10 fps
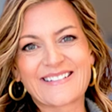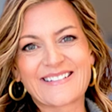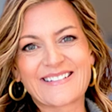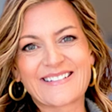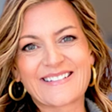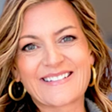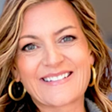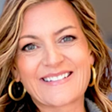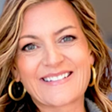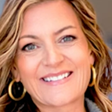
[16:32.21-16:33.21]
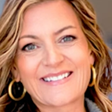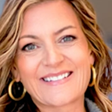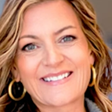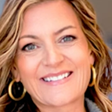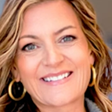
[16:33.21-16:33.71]

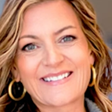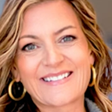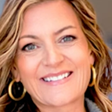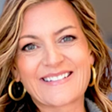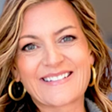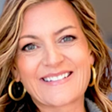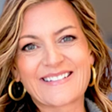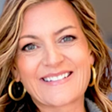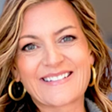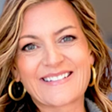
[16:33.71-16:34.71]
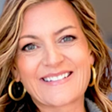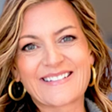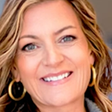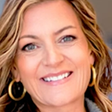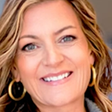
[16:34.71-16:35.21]

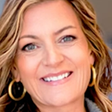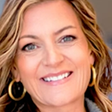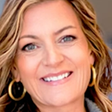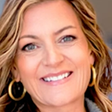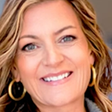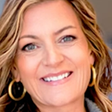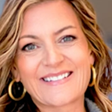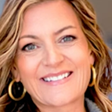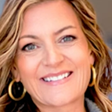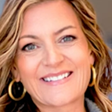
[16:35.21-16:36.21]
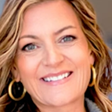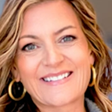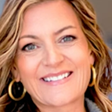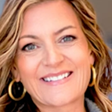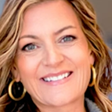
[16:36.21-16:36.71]

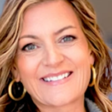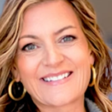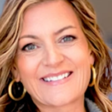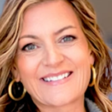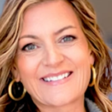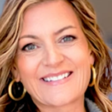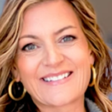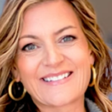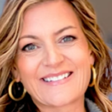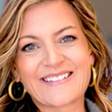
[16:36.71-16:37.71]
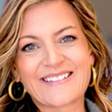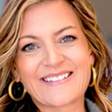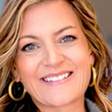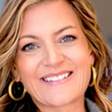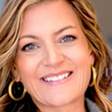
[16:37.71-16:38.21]

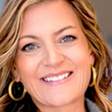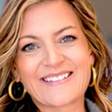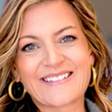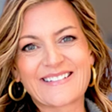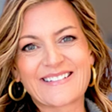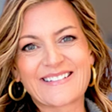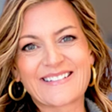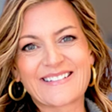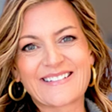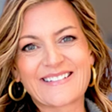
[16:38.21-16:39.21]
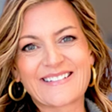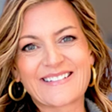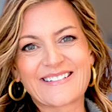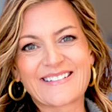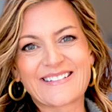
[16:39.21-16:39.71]

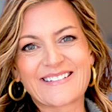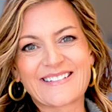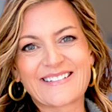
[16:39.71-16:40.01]
[no speech]